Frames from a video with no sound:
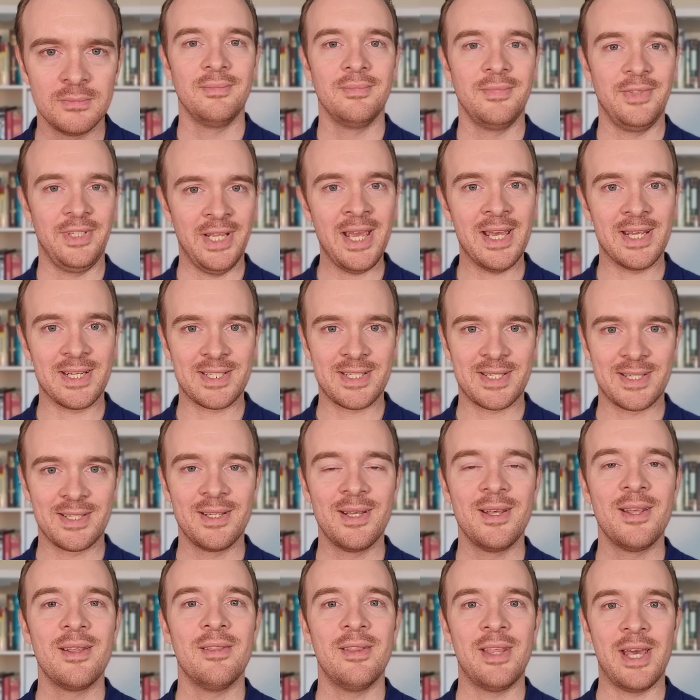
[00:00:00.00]
Yes,
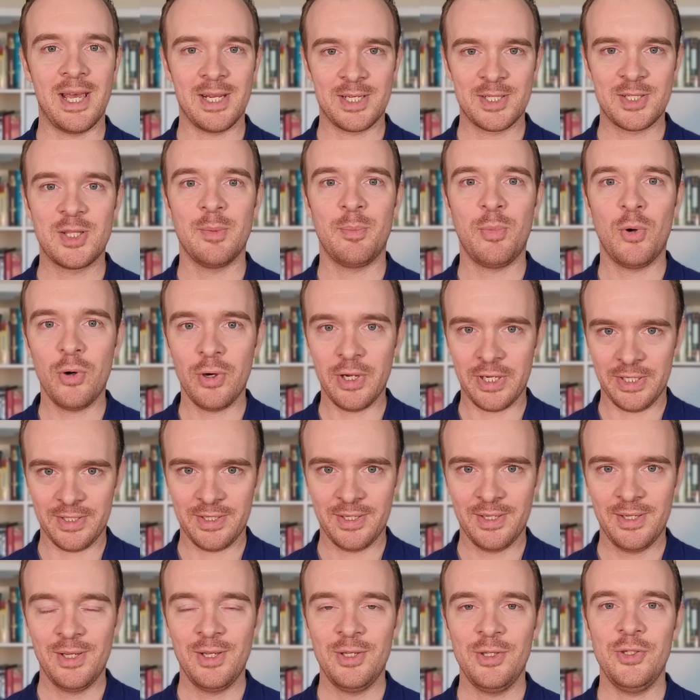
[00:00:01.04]
that's the point.
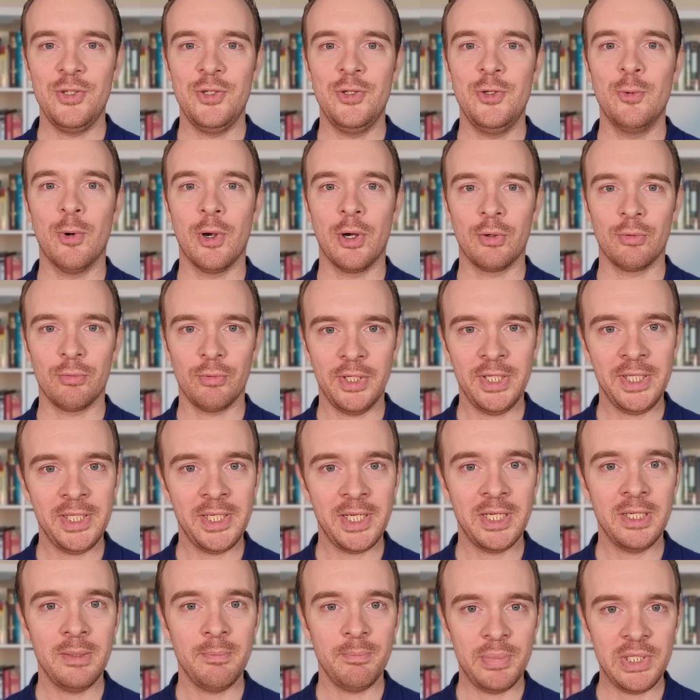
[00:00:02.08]
You are
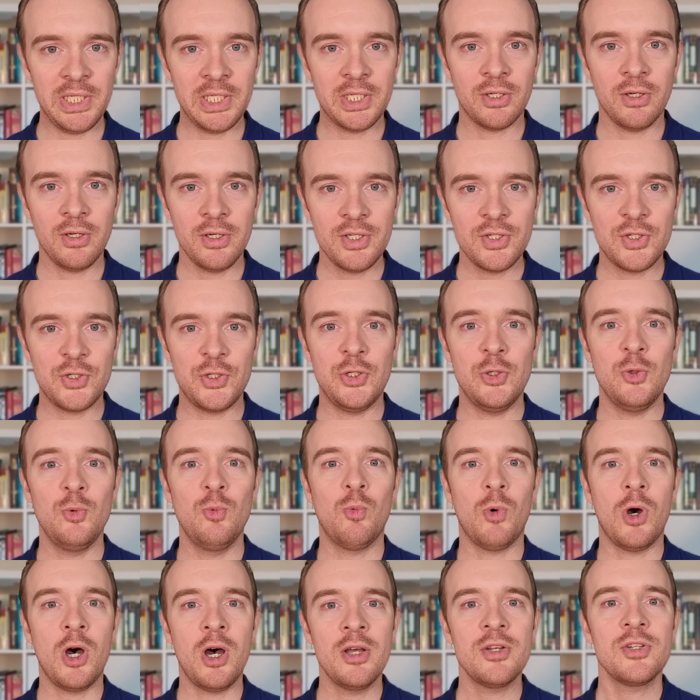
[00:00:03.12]
reading because you
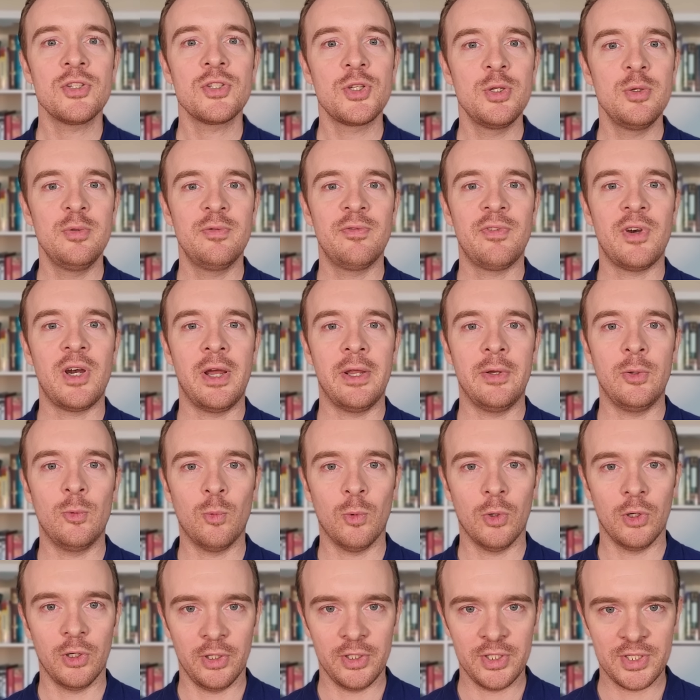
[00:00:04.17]
want to find
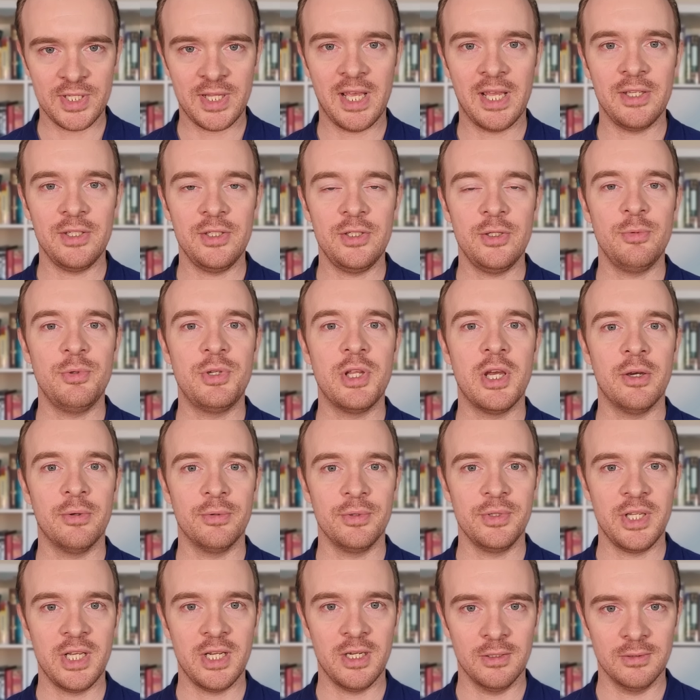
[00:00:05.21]
words that you don't
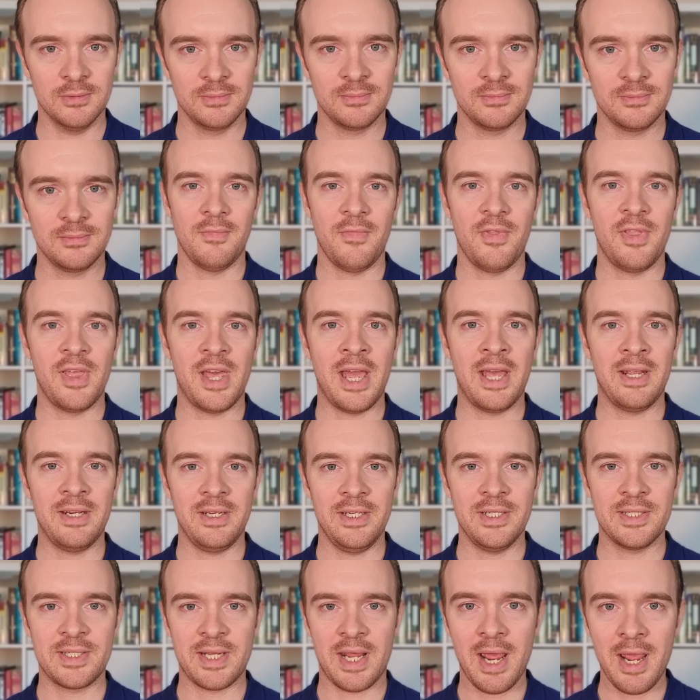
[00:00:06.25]
know. That
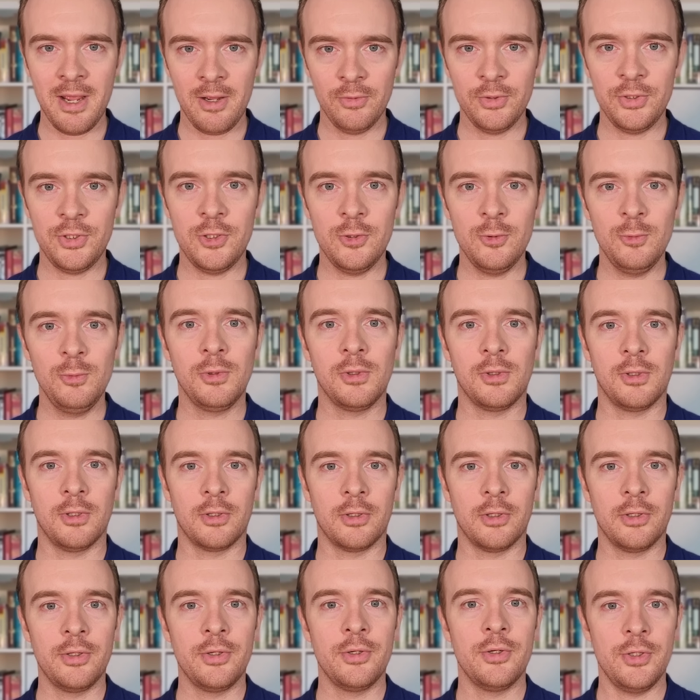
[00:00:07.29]
is how you
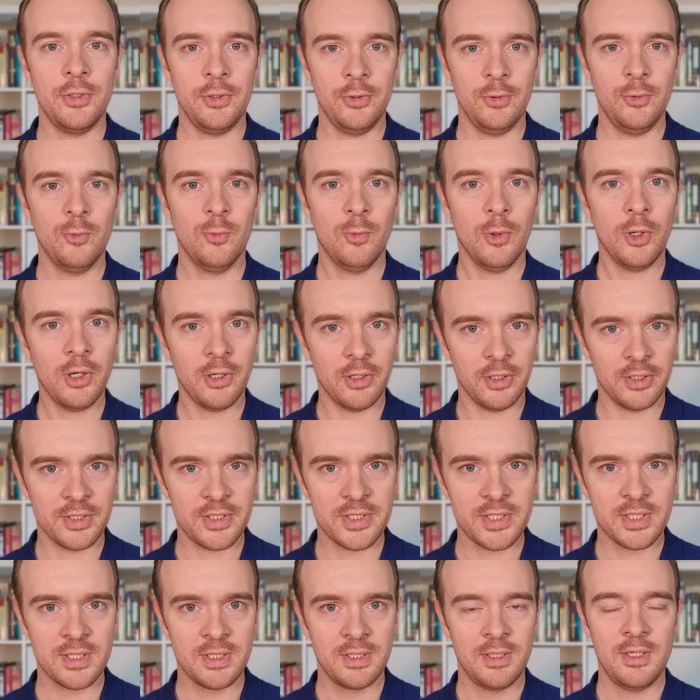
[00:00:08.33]
learn new
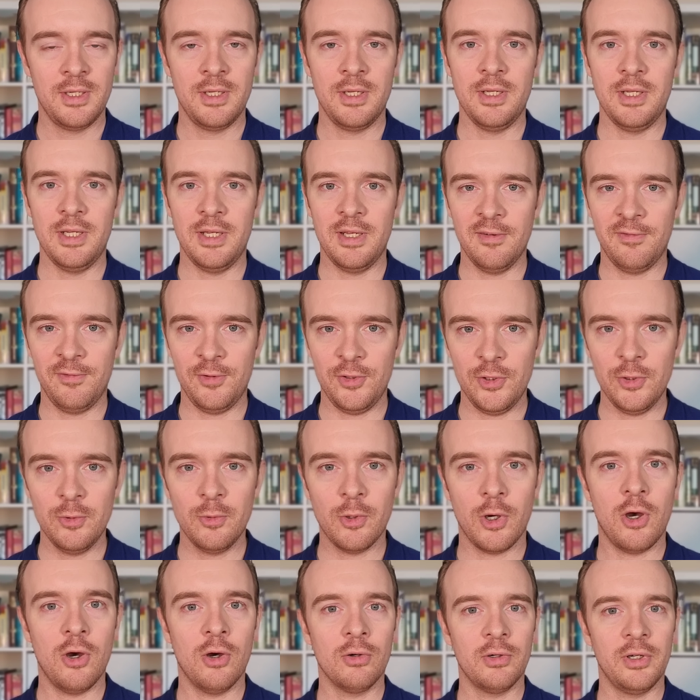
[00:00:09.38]
words. If you
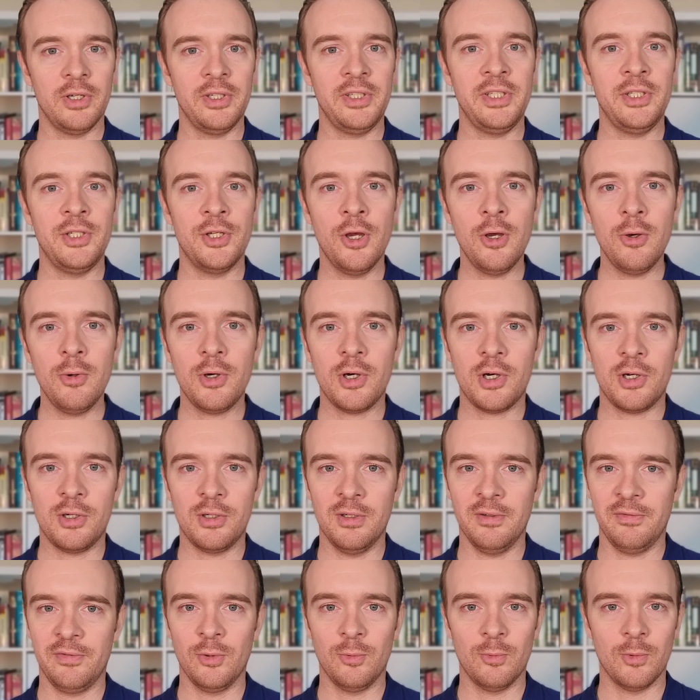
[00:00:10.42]
already know all
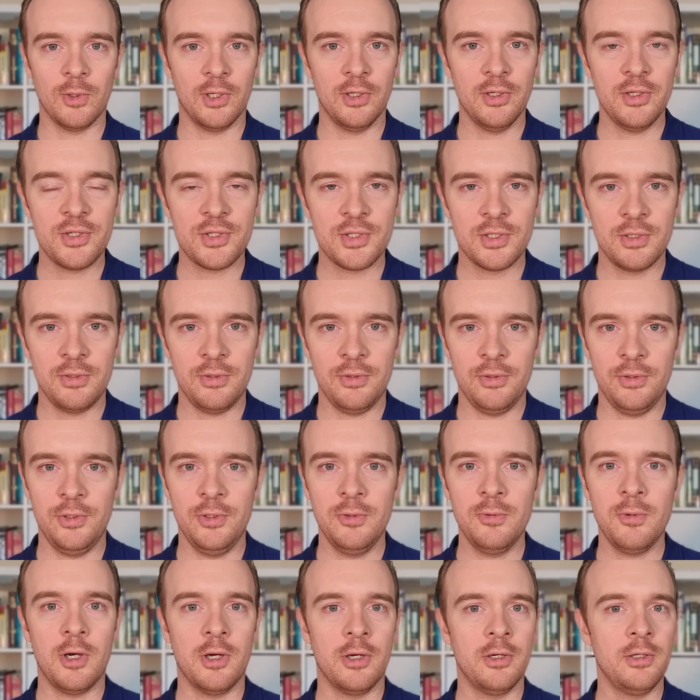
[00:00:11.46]
of the words,
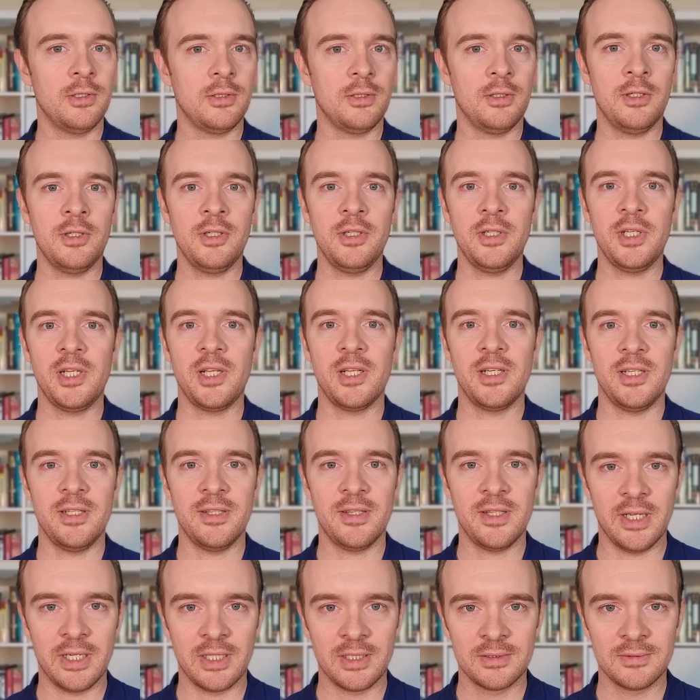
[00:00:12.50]
you aren't learning
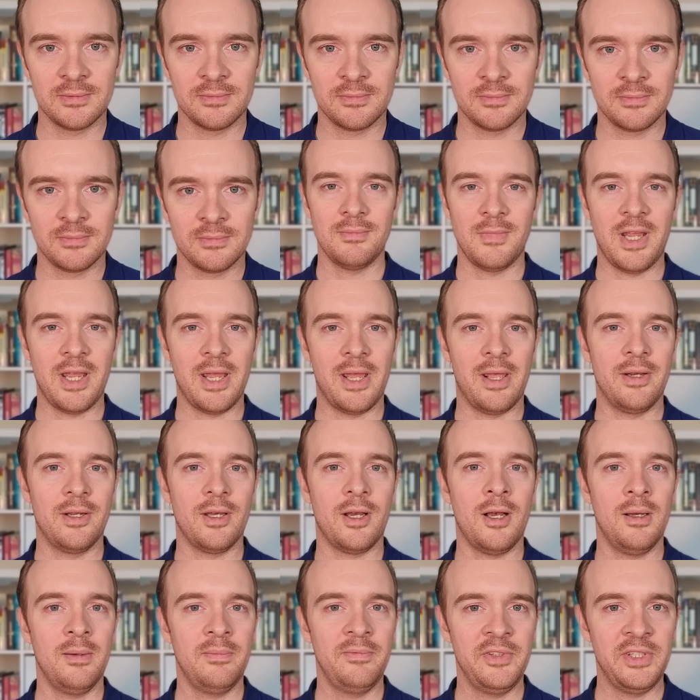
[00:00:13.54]
anything. And
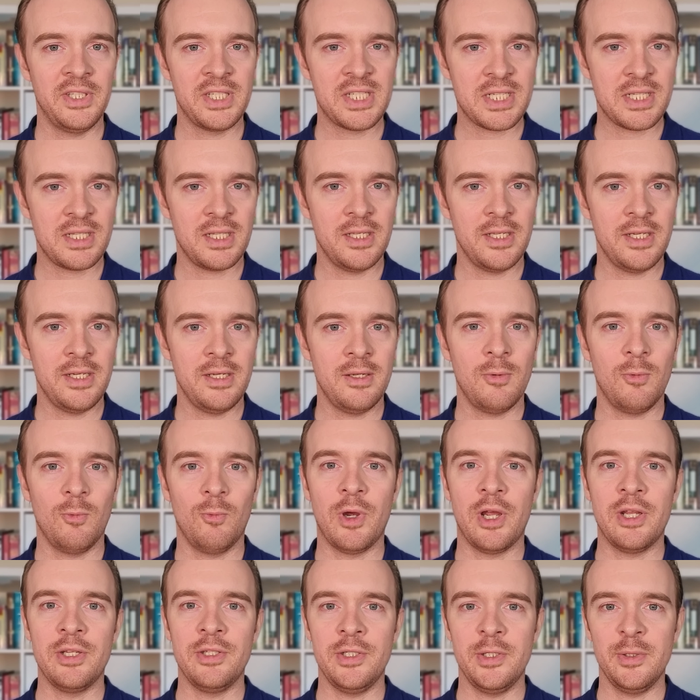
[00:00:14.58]
obviously,
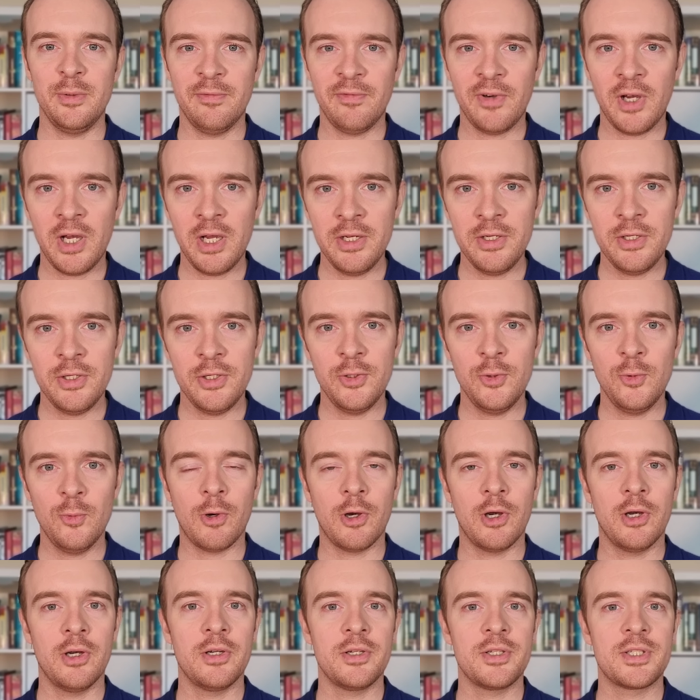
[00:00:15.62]
when you find new
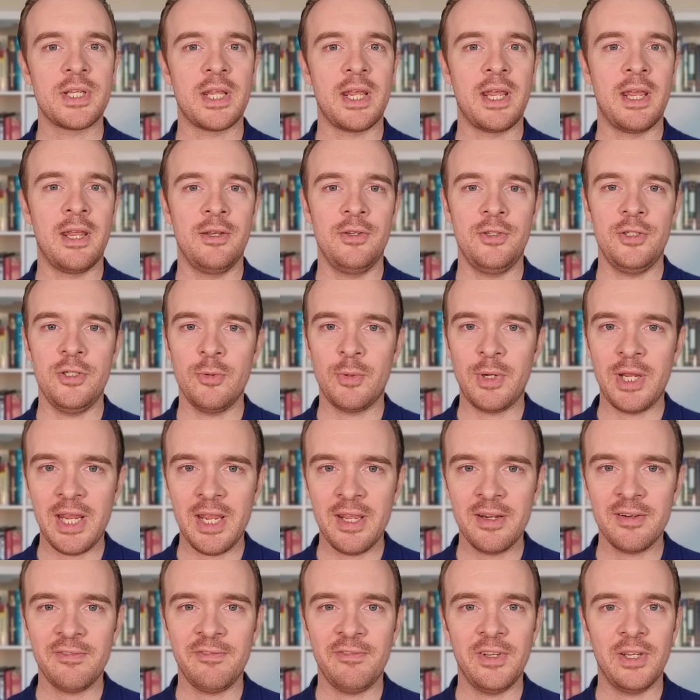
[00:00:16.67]
words and you
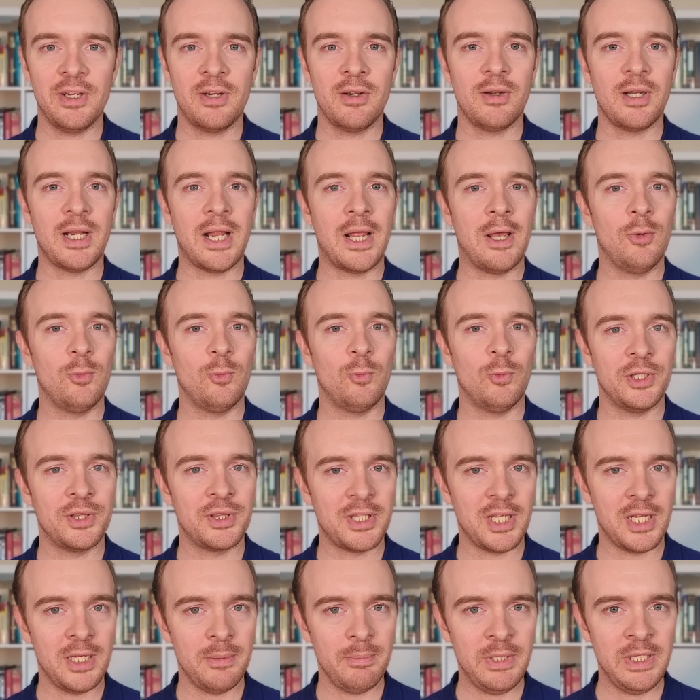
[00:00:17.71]
can't figure out what
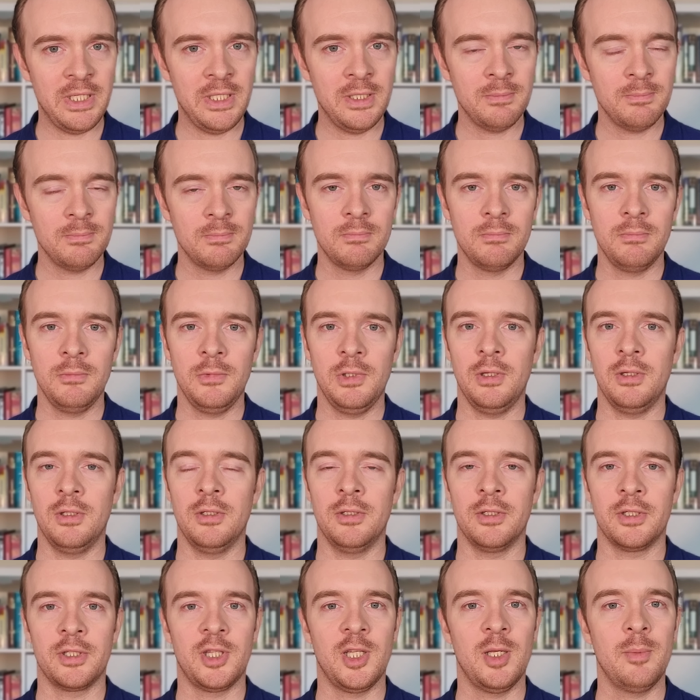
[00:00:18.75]
they mean,
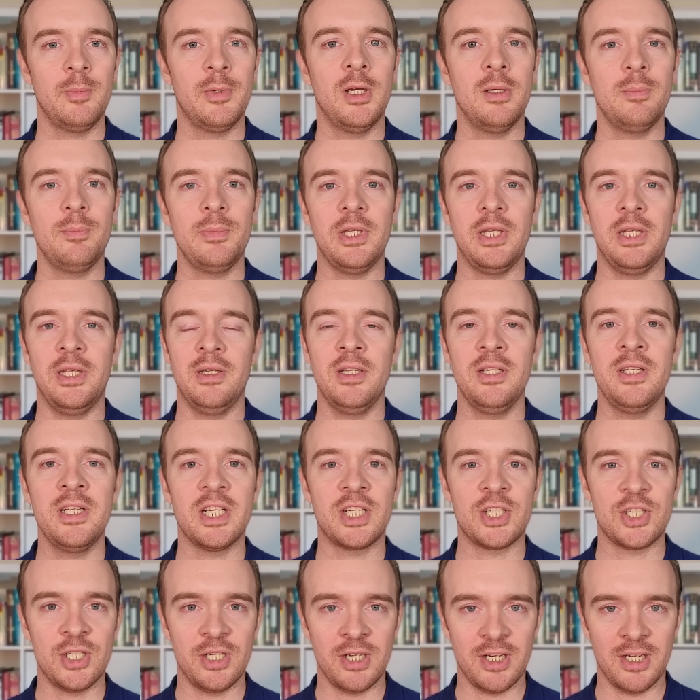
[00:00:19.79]
look them up in a
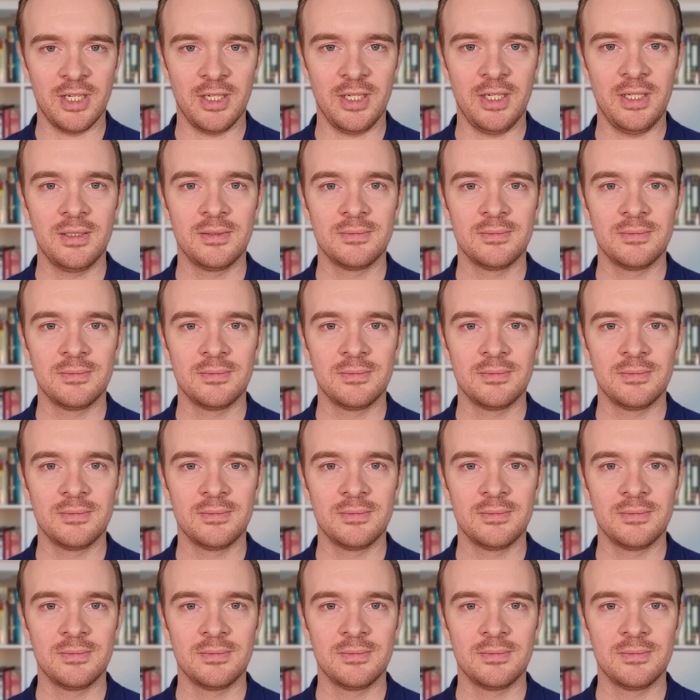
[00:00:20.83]
dictionary.